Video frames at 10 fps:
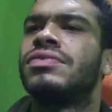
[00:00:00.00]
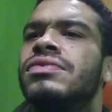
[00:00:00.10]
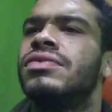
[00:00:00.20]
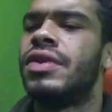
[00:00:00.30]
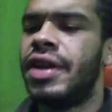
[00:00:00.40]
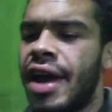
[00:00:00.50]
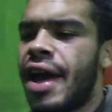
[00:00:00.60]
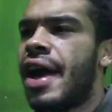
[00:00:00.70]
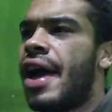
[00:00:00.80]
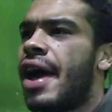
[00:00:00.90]
got nothing to lose.
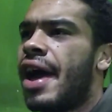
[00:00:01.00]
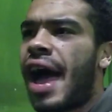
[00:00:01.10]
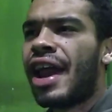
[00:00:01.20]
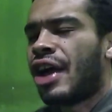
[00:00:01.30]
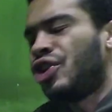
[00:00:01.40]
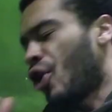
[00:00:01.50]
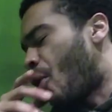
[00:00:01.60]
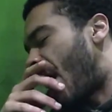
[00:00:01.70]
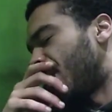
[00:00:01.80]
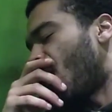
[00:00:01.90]
Yeah, you
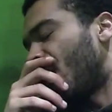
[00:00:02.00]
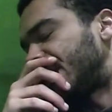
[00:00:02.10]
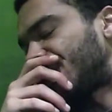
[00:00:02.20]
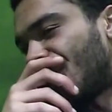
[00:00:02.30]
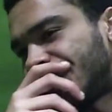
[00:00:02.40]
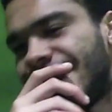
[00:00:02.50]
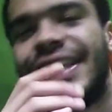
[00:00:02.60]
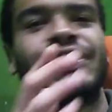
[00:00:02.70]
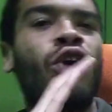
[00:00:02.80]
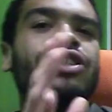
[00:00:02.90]
know what I noticed though?
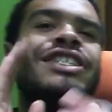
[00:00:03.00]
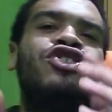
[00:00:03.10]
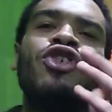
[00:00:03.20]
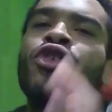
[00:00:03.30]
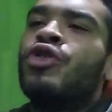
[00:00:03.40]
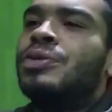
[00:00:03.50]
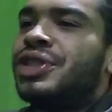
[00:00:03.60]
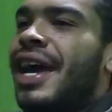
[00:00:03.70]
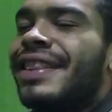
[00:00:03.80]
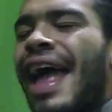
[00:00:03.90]
See these Aussie drill groups, yeah?